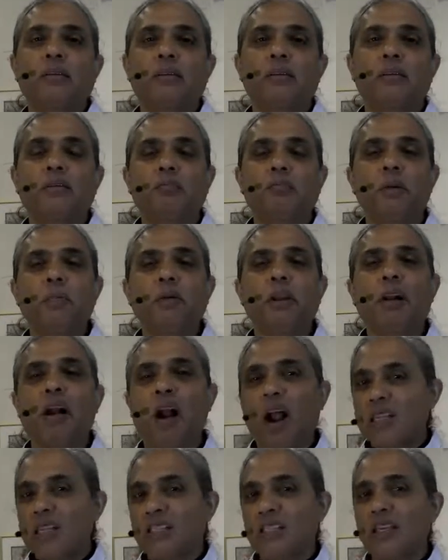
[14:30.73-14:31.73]
You know, people are
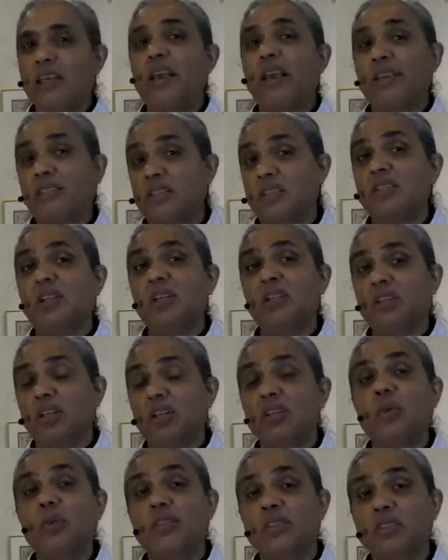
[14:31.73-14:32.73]
asking
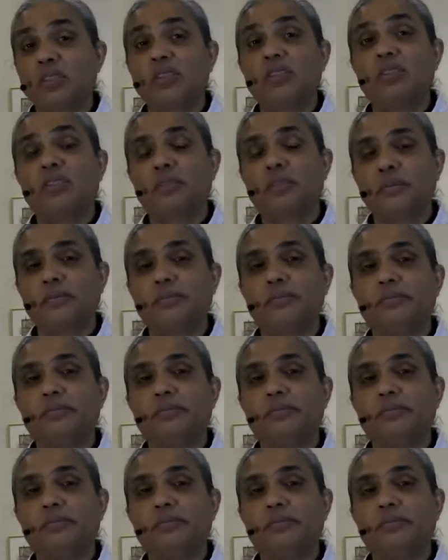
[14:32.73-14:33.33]
existential questions.